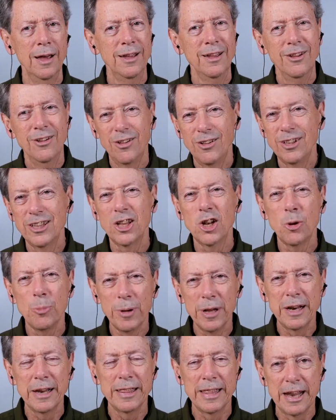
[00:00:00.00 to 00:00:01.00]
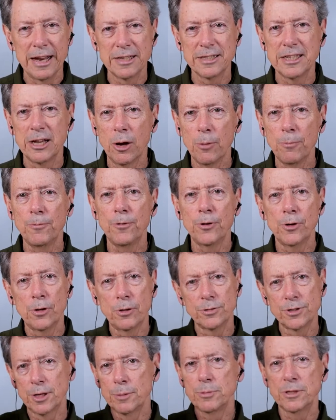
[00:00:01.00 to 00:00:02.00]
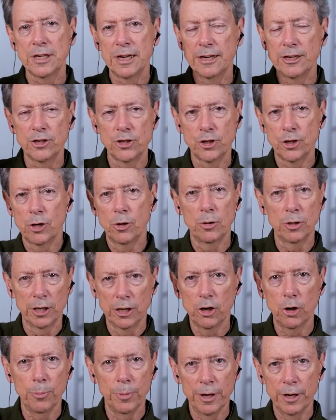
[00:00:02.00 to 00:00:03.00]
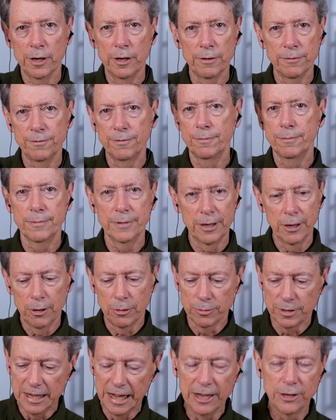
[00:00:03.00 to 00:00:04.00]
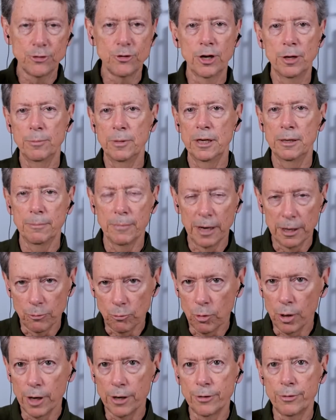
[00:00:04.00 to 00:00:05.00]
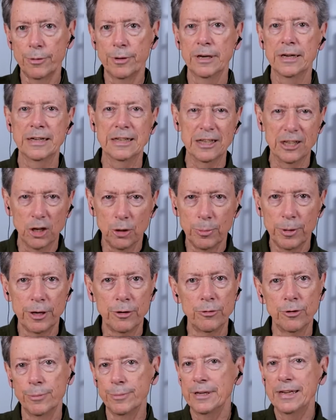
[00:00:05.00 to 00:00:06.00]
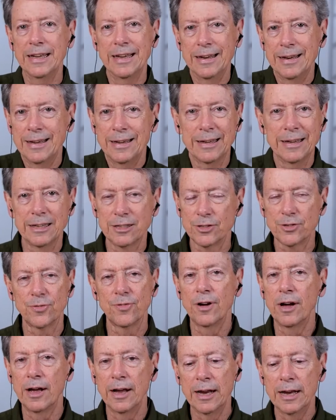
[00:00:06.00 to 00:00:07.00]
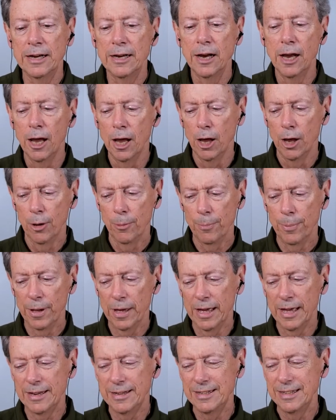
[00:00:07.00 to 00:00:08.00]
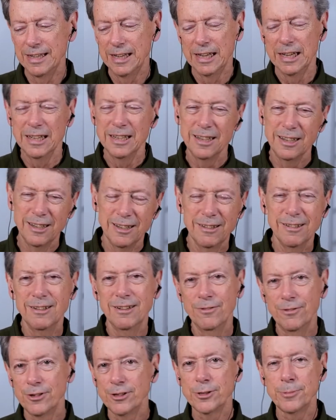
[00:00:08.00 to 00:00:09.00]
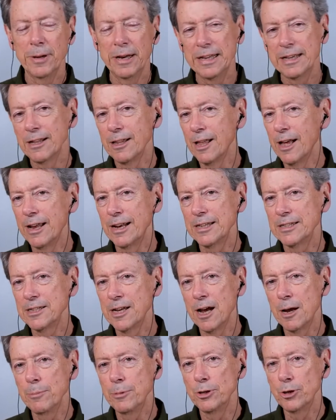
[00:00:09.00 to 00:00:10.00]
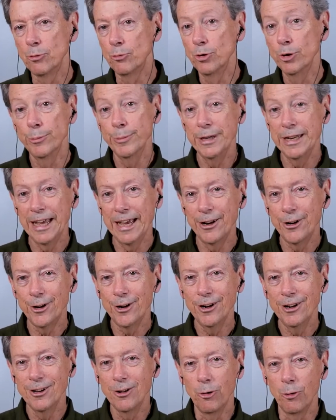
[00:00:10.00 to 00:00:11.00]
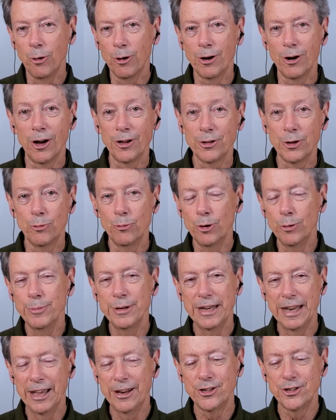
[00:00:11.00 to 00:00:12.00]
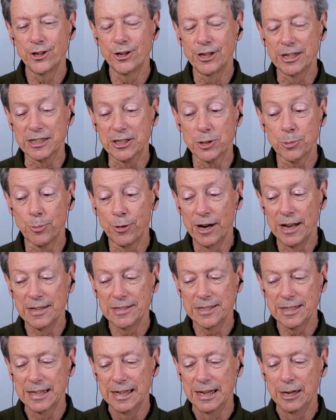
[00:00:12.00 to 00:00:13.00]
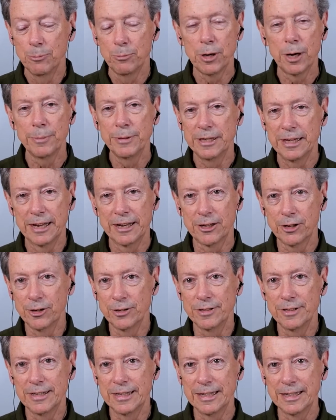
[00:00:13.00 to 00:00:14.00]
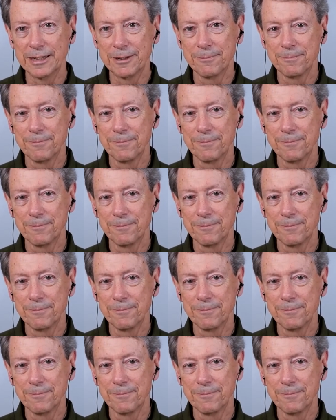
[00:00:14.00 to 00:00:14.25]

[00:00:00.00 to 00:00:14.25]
You know, a little bit of that is helpful. Some studies show a little bit of, you know, daydreaming, mind wandering, a little bit of ruminating, it's fine. But you know, if you're spending a lot of time in the ruminator or on the rumination express, probably not a good thing.